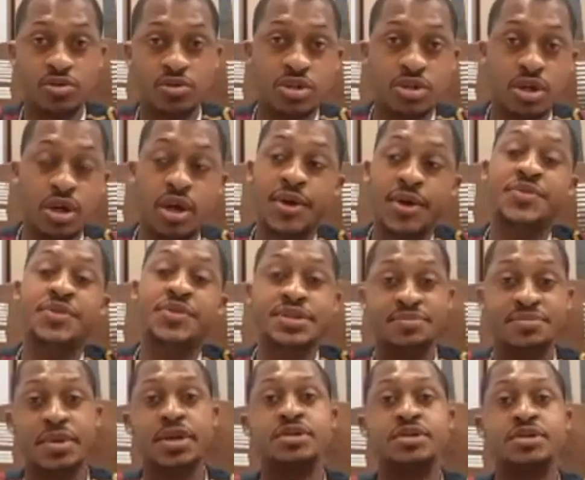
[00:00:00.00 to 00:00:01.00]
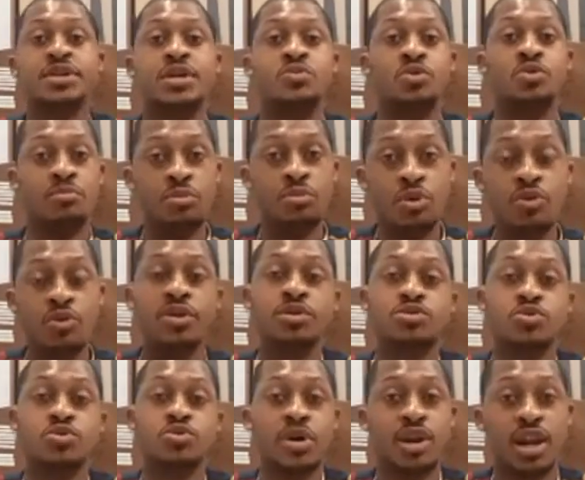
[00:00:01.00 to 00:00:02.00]
This means that we're moving to a
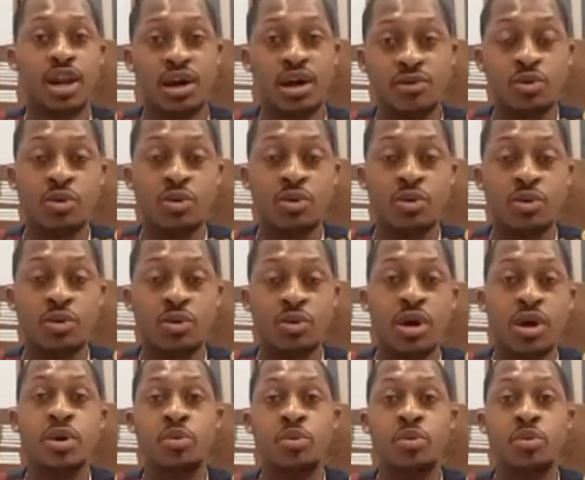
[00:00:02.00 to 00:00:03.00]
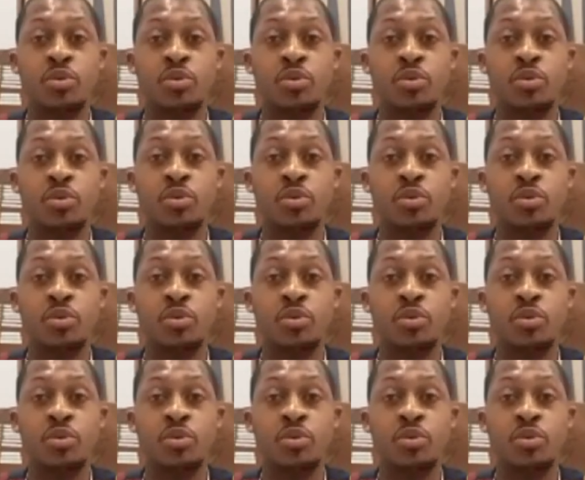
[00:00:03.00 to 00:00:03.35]
level where we will